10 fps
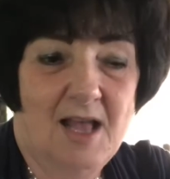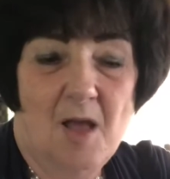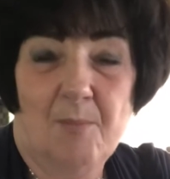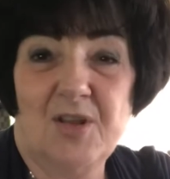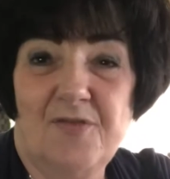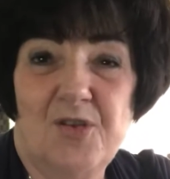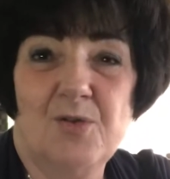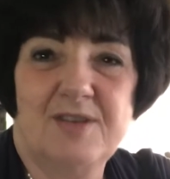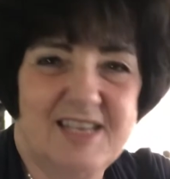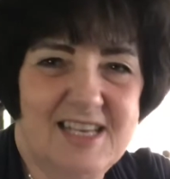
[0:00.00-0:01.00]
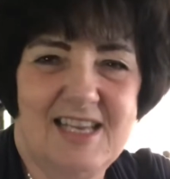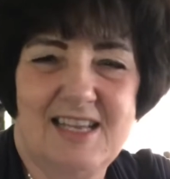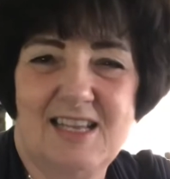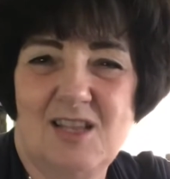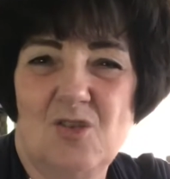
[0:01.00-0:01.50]
But if you did eat
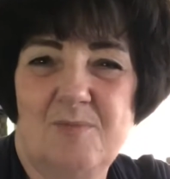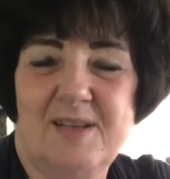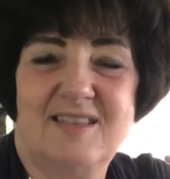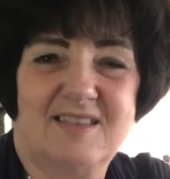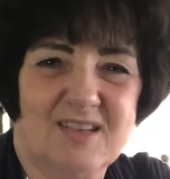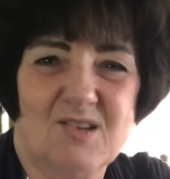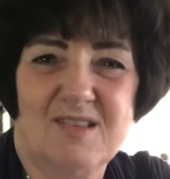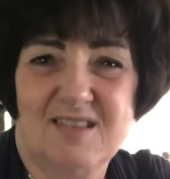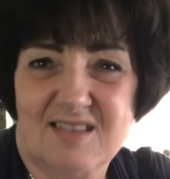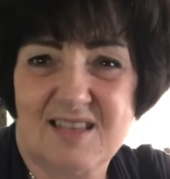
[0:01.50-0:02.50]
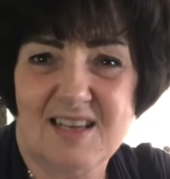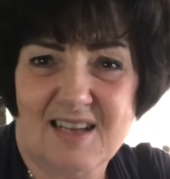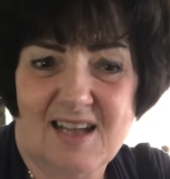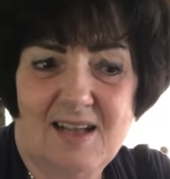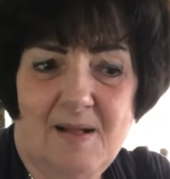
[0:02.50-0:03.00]
it, you'd be sicker than sick.